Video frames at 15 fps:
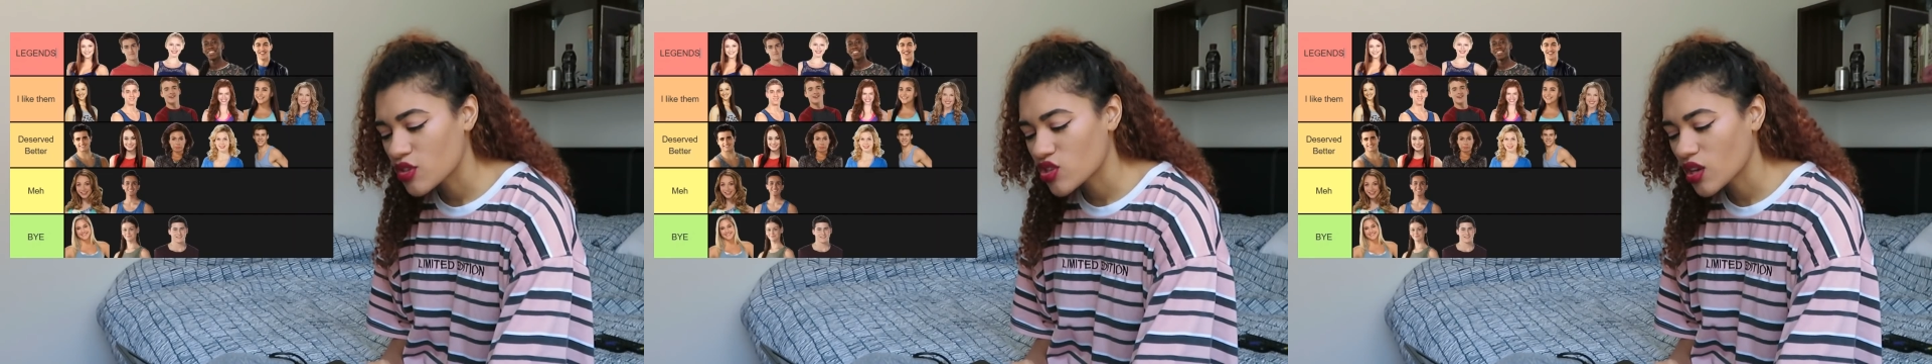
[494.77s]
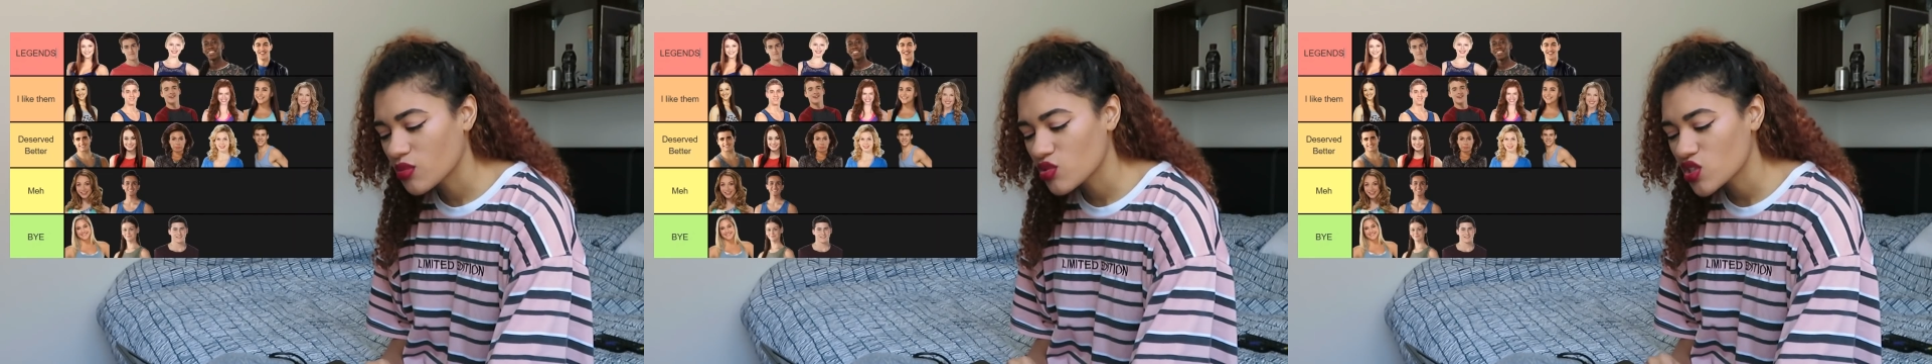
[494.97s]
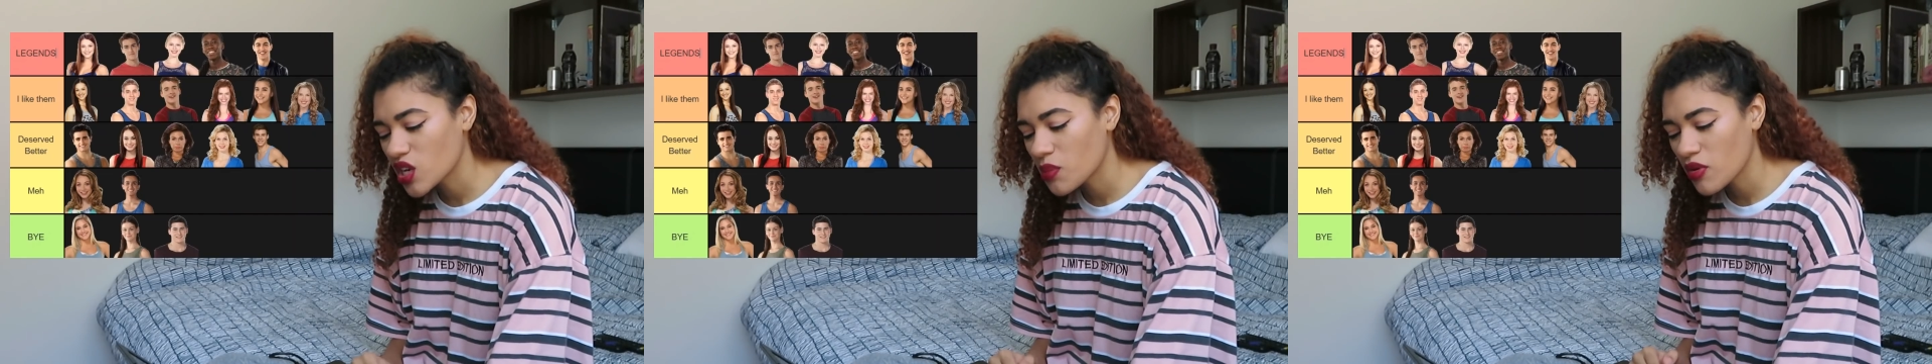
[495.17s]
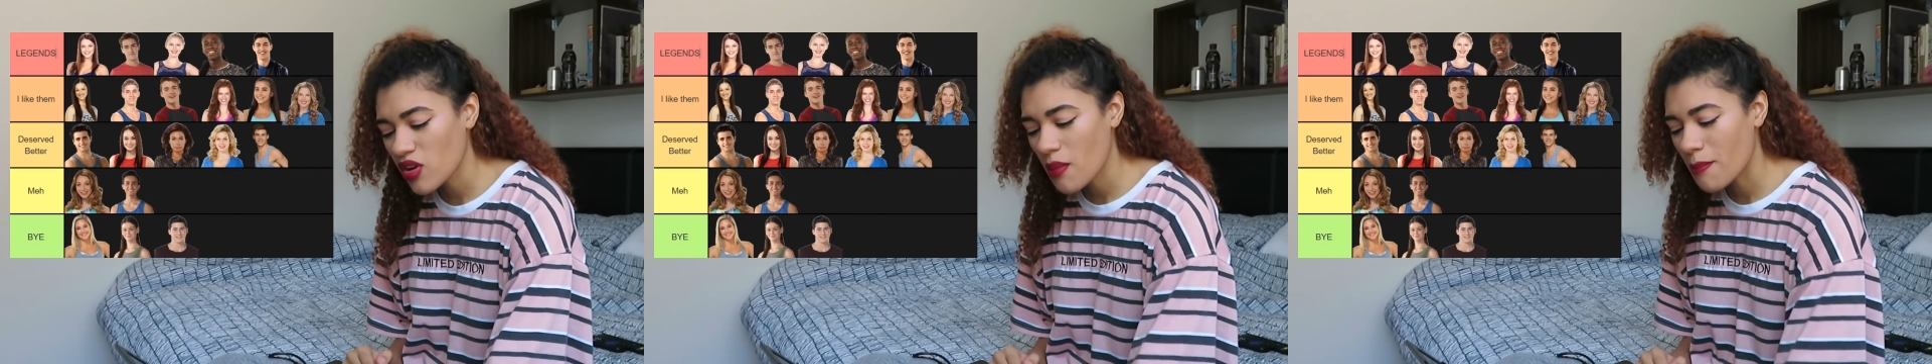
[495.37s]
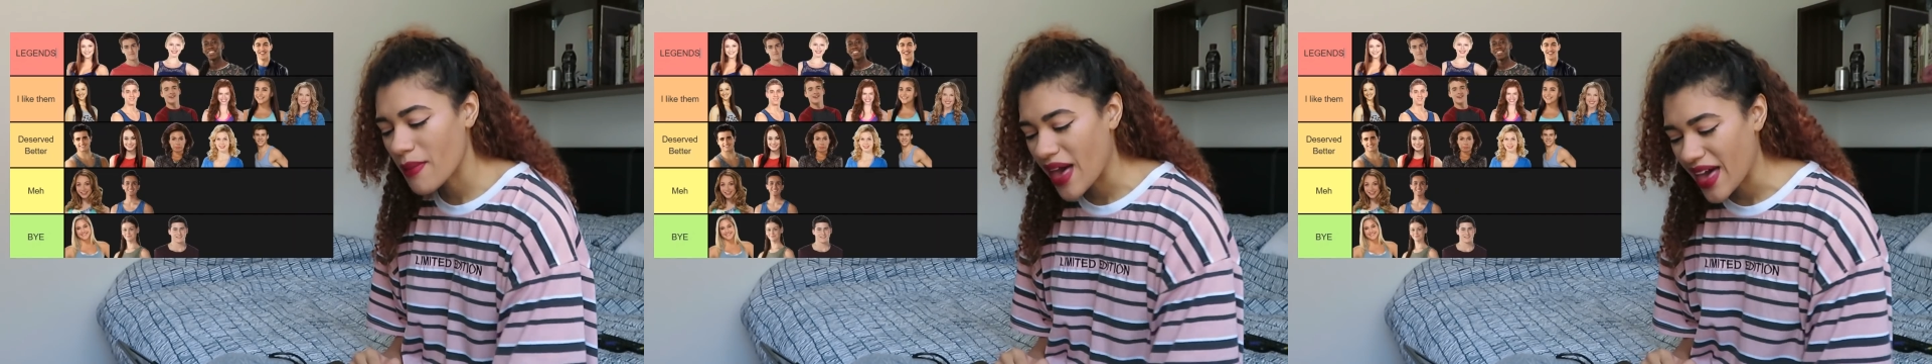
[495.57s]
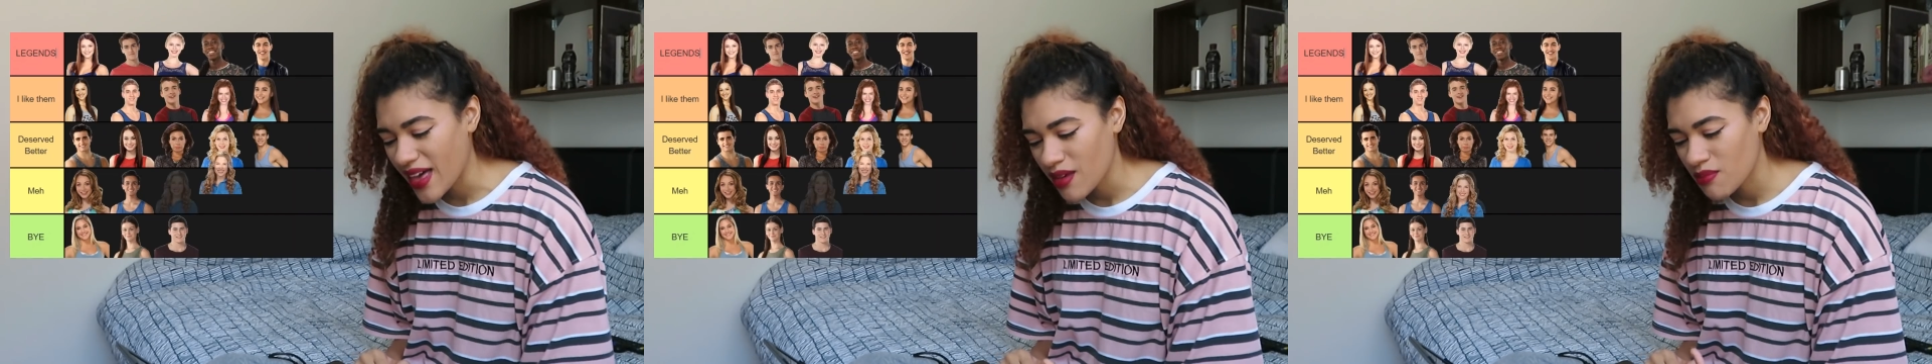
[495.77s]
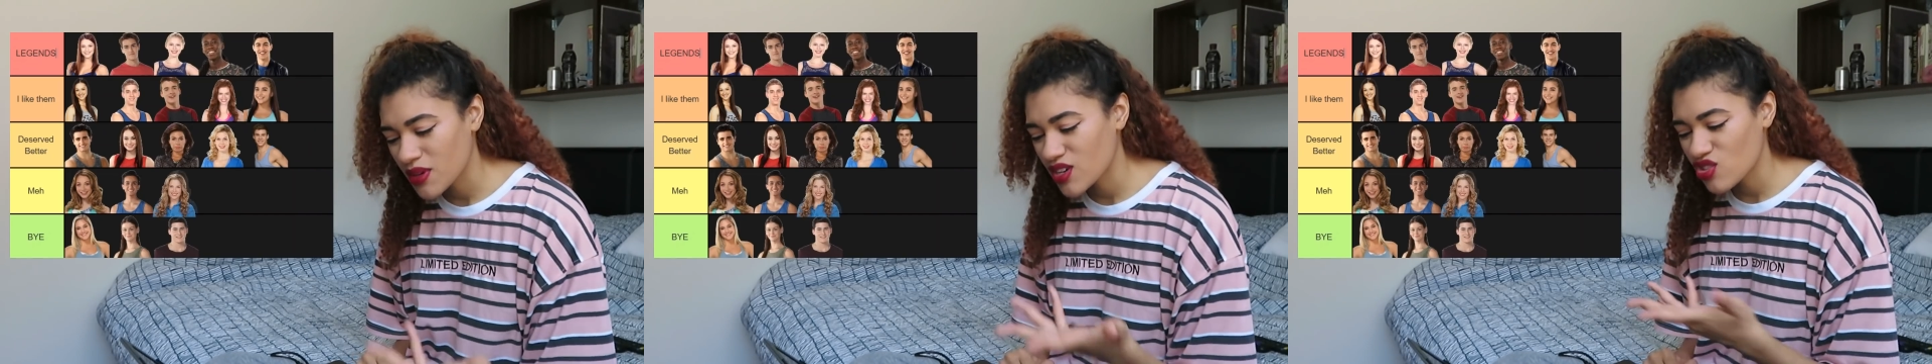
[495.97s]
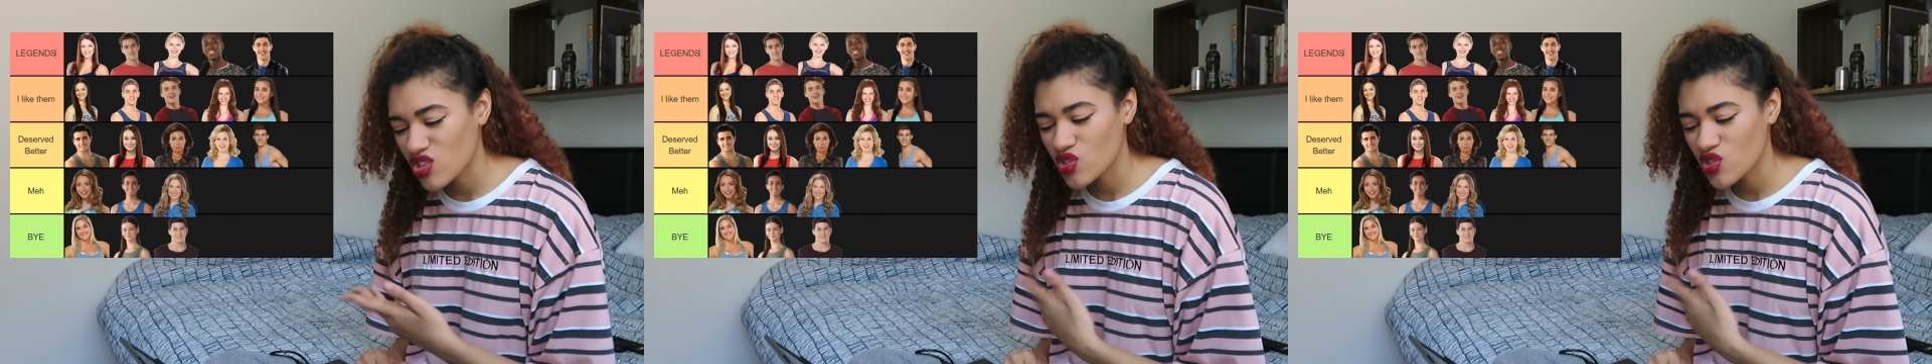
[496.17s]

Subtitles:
so I'm just going to put her in meh because